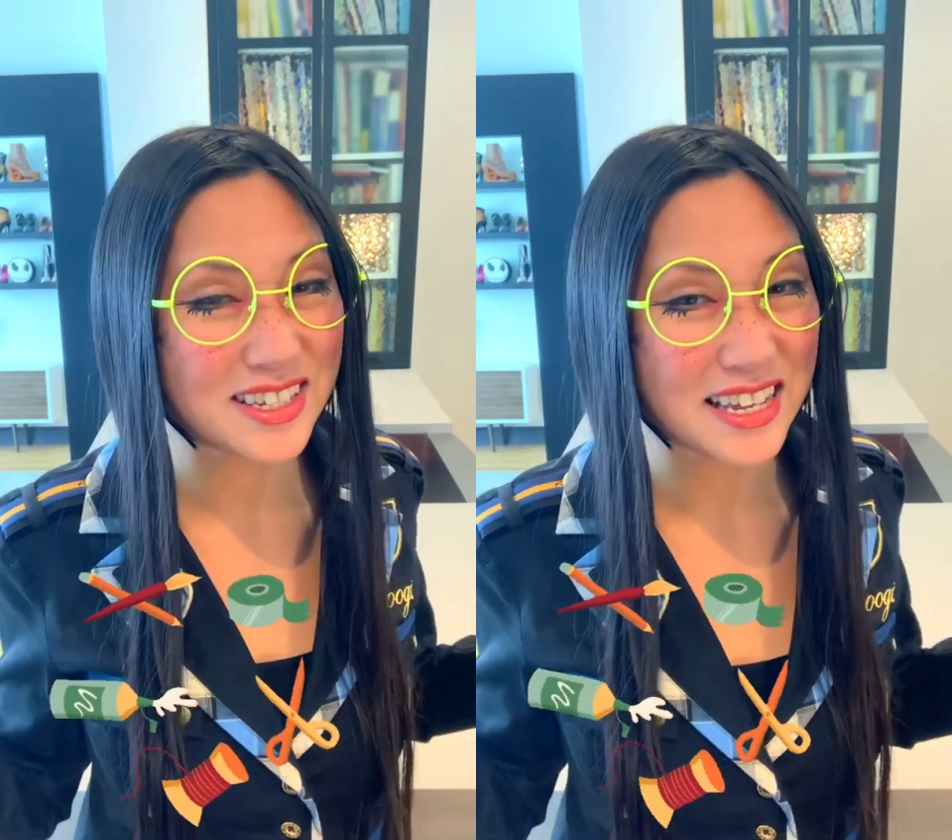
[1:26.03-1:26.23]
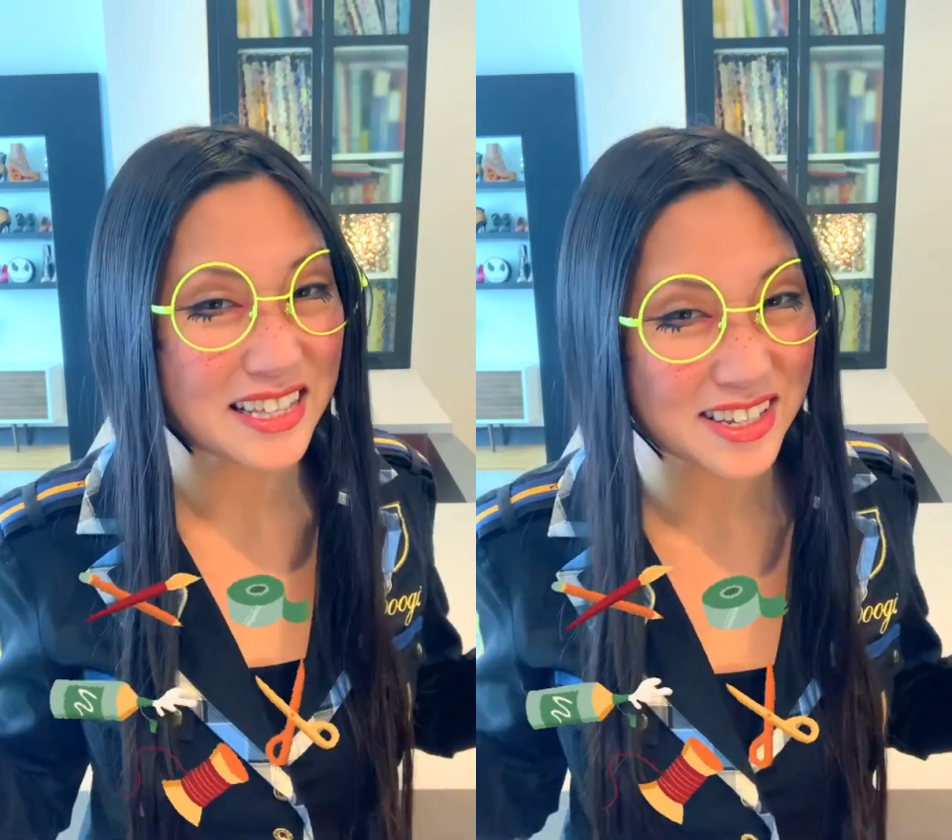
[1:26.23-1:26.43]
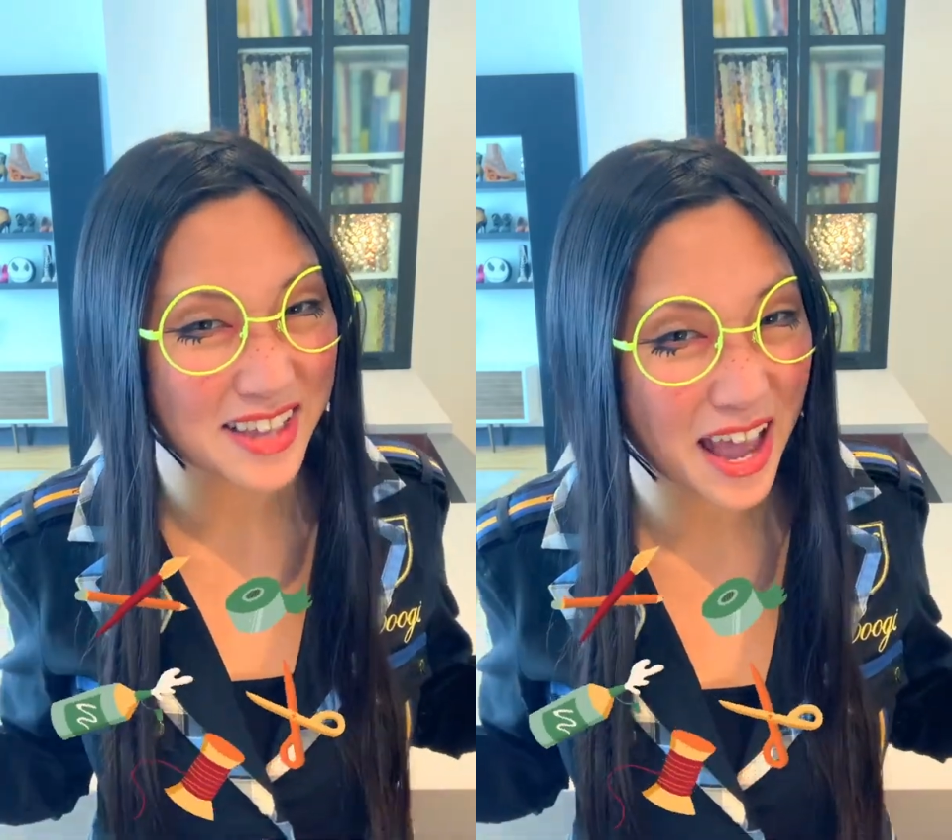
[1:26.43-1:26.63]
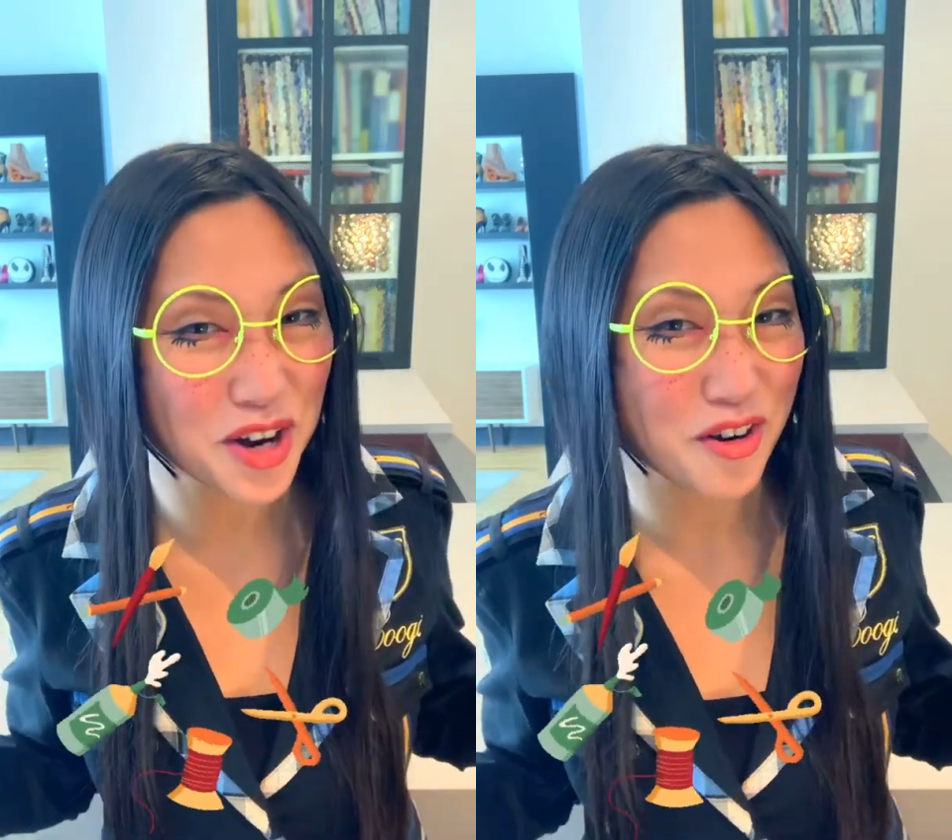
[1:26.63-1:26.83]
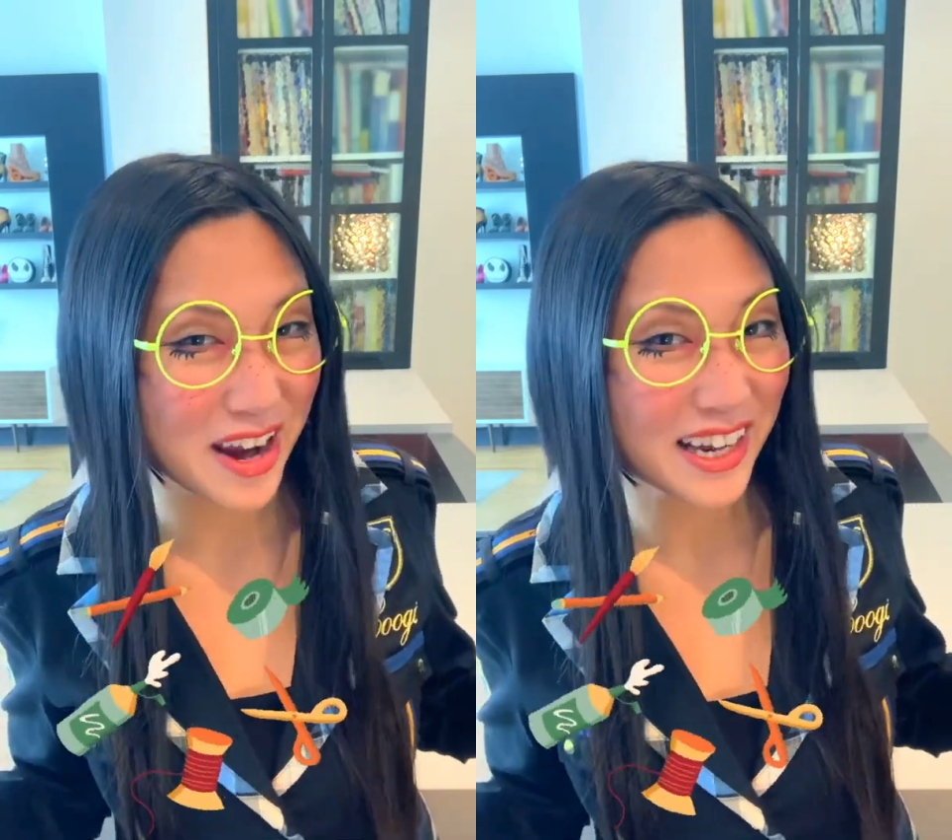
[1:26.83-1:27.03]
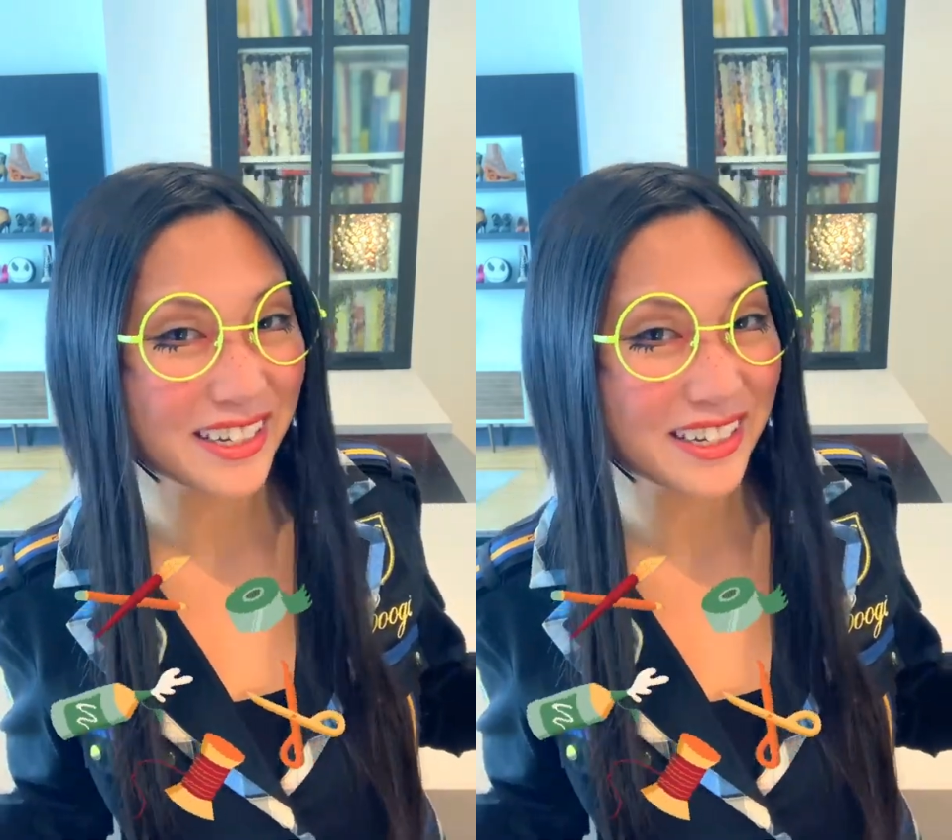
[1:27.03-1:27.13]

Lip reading: in this category.